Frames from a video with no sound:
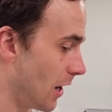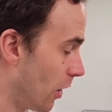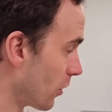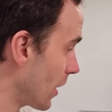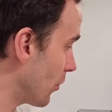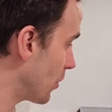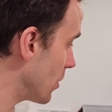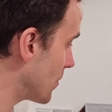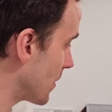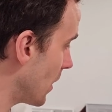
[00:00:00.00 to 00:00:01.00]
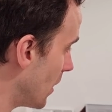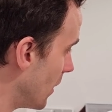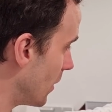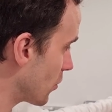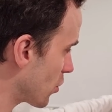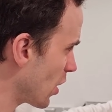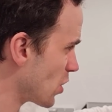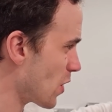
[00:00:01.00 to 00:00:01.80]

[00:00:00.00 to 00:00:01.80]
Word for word: I'll get these train